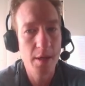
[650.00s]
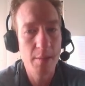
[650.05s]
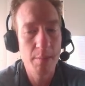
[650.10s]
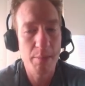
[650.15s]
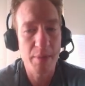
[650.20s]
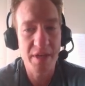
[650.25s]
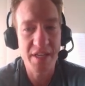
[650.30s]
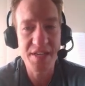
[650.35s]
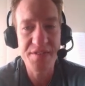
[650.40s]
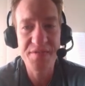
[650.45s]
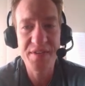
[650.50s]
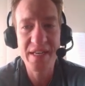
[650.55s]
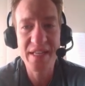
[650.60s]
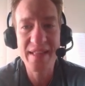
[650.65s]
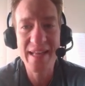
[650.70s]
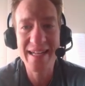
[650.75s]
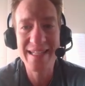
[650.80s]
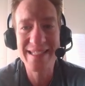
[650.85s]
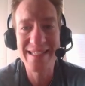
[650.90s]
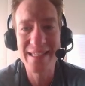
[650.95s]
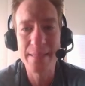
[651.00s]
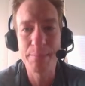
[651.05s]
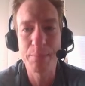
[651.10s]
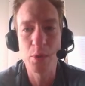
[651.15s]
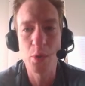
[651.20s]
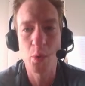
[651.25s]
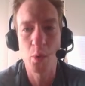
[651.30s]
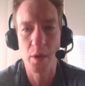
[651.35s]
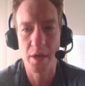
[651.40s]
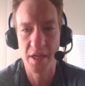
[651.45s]
But even in that
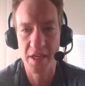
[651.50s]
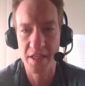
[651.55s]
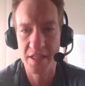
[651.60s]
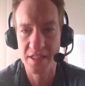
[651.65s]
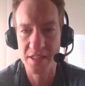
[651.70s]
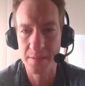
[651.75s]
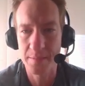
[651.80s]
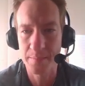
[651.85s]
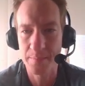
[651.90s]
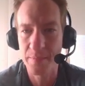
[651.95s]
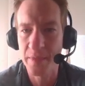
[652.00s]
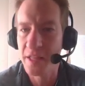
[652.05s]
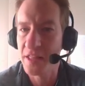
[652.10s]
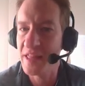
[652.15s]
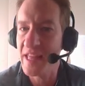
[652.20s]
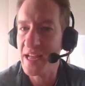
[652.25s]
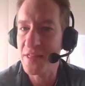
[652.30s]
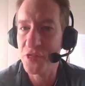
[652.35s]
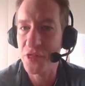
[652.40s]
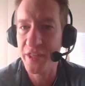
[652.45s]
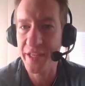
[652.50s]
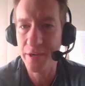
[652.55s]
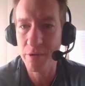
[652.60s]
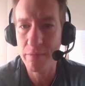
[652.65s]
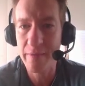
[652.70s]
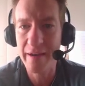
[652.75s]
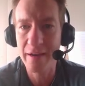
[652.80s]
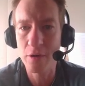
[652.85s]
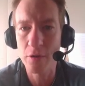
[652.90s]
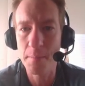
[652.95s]
simple organism, that
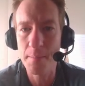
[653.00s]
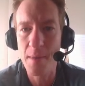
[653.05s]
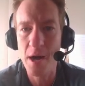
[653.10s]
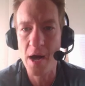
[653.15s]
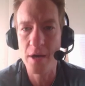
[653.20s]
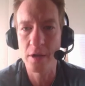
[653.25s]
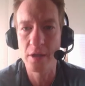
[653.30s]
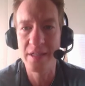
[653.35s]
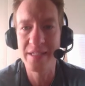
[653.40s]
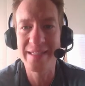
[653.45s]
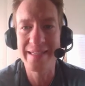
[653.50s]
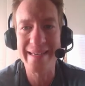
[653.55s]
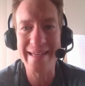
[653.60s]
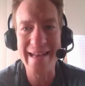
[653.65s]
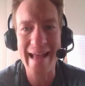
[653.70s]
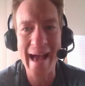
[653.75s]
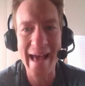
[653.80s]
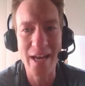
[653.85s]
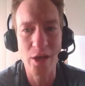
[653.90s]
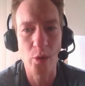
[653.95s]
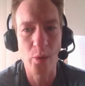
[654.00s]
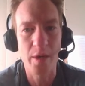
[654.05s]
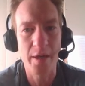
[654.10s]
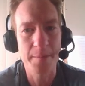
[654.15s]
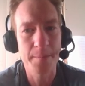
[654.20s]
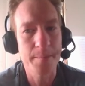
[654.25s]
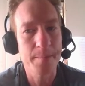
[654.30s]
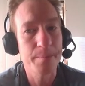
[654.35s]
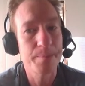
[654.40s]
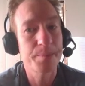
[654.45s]
theoretical model is
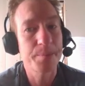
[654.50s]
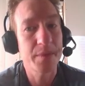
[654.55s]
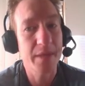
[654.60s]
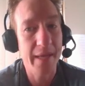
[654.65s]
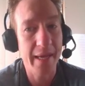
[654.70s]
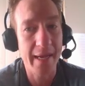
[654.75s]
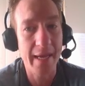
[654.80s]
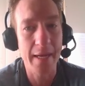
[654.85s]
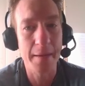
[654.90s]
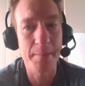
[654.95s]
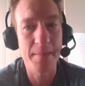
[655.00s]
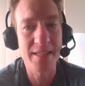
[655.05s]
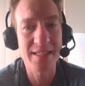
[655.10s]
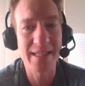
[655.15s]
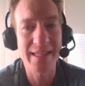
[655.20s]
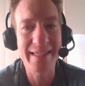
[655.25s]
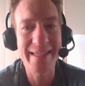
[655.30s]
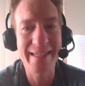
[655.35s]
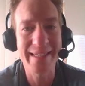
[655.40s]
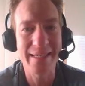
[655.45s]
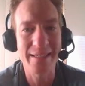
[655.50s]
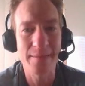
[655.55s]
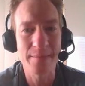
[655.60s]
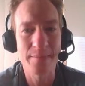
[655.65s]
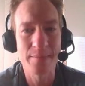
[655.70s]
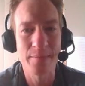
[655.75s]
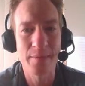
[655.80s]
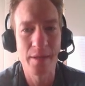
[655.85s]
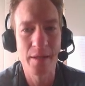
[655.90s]
inadequate and misleading.